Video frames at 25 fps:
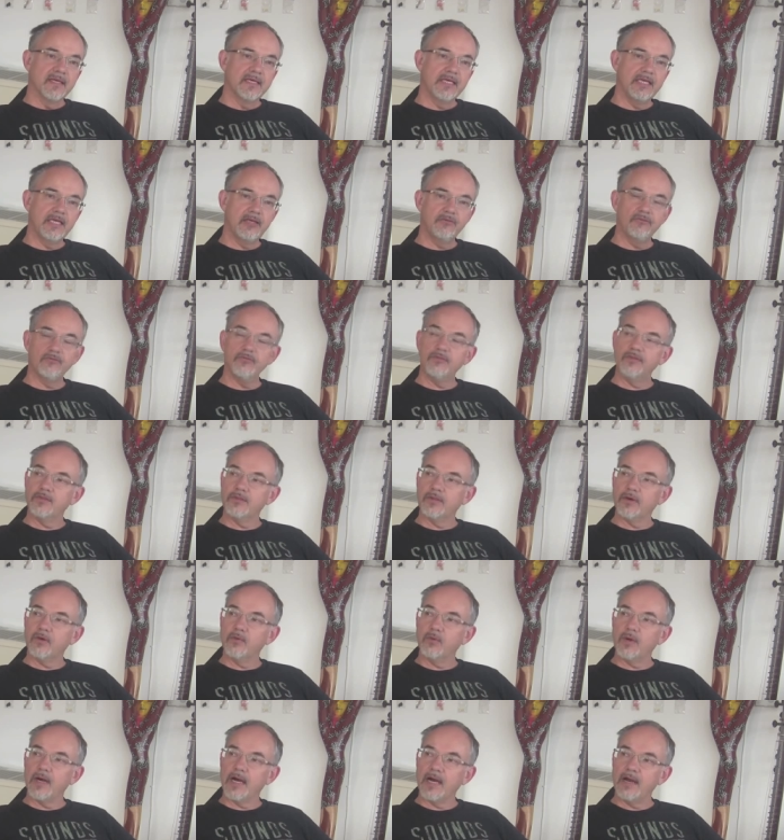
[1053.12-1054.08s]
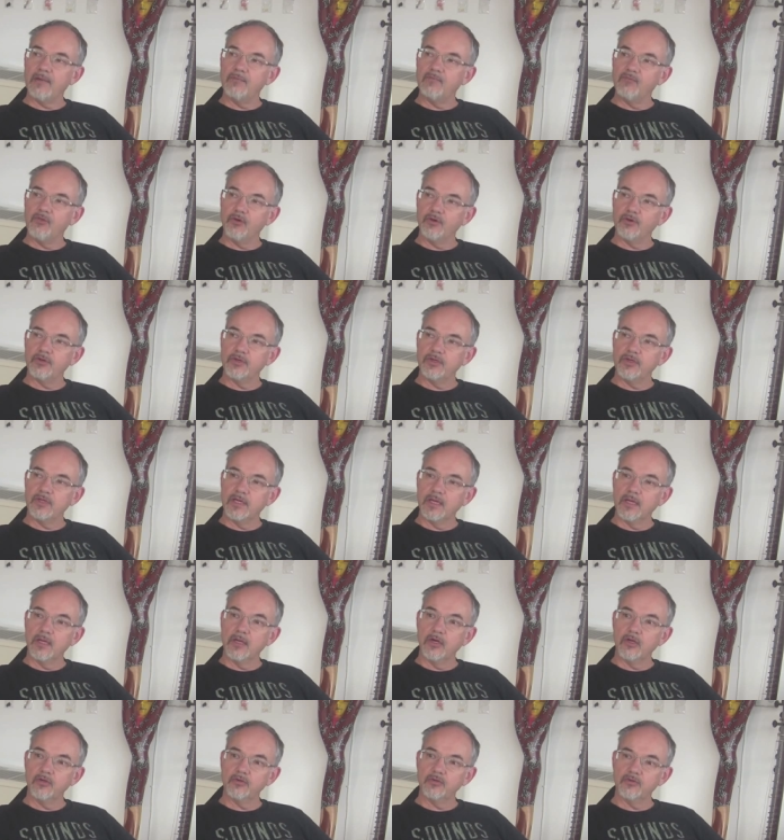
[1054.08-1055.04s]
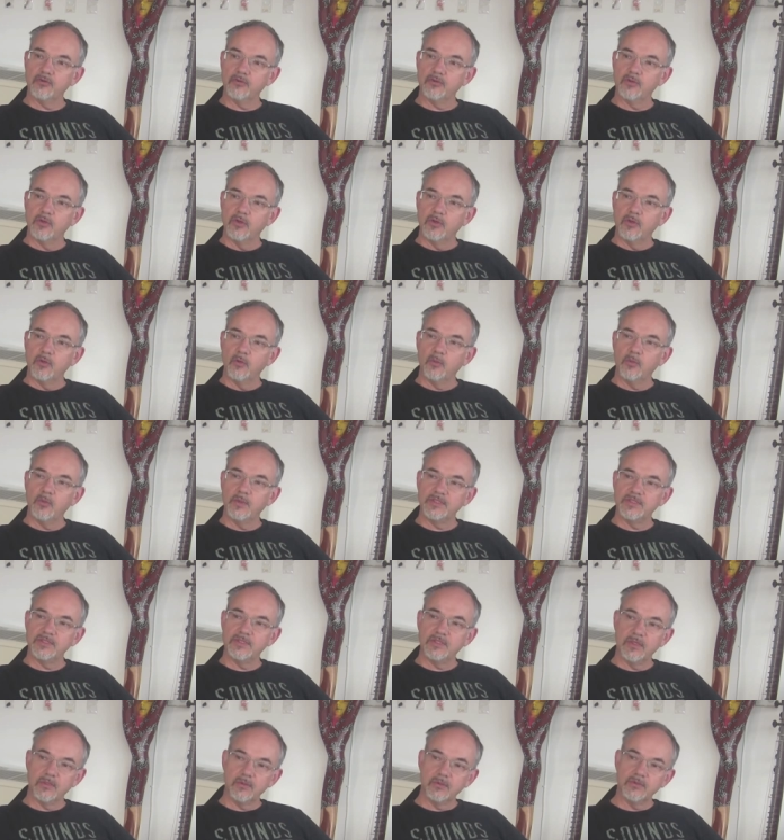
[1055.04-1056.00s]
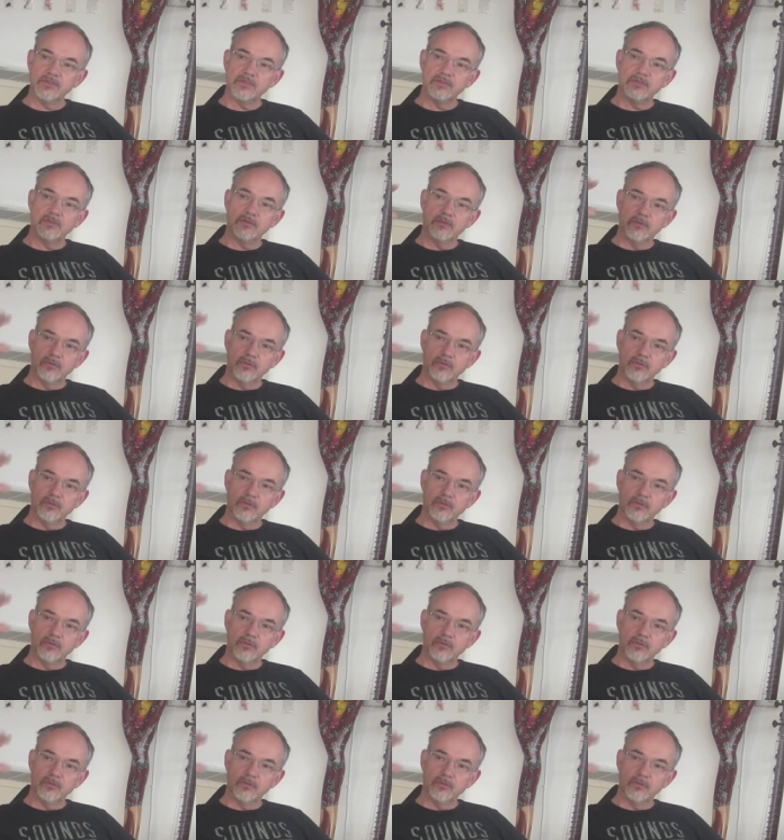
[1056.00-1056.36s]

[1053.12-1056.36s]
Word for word: Even though I'm working a lot with those